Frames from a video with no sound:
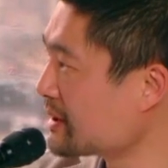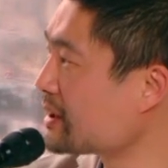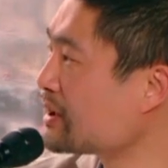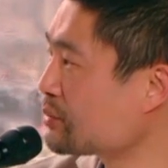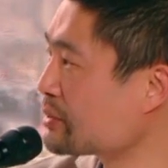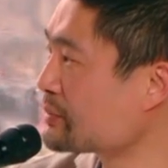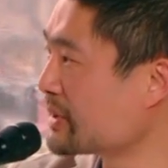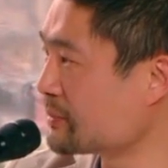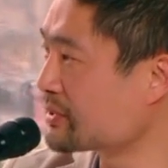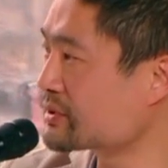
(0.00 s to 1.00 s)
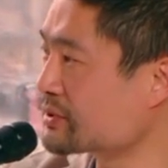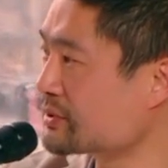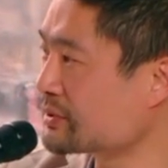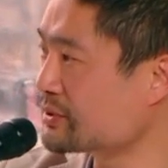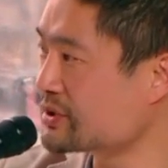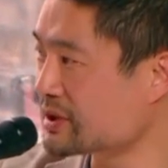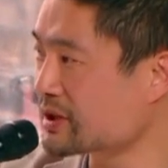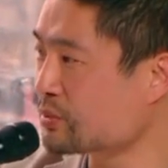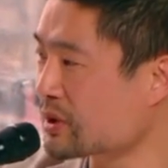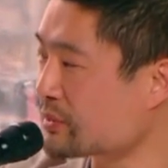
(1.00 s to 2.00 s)
we'll be able to
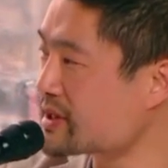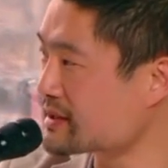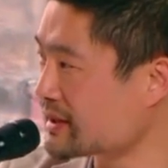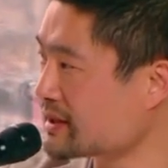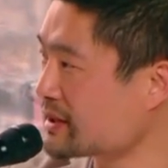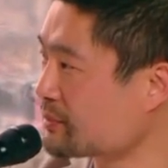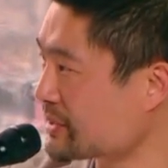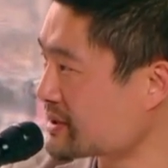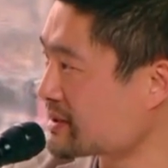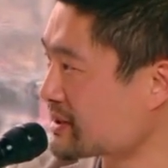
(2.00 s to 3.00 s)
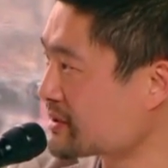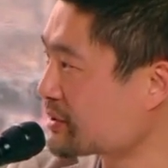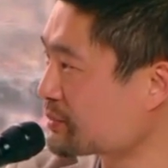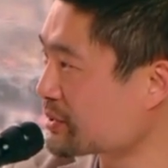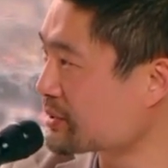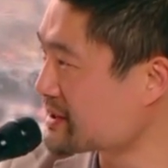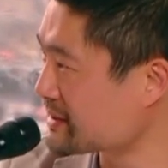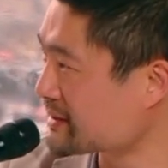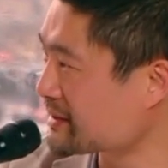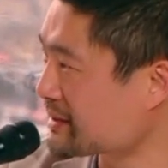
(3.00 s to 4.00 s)
share where we're standing, but there's good progress
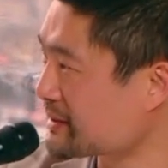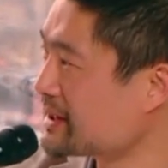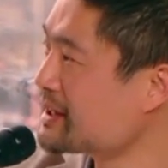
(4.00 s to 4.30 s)
in the